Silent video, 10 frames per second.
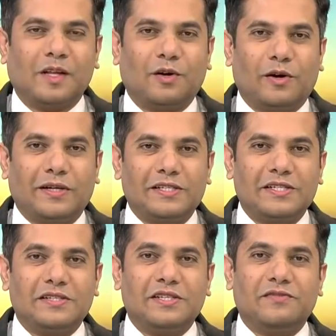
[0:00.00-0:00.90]
All right,
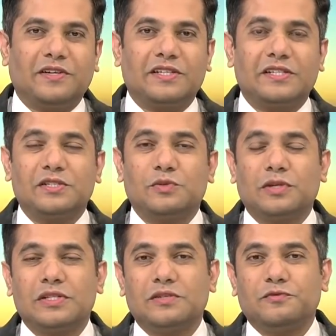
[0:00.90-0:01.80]
let's now shift our attention to what is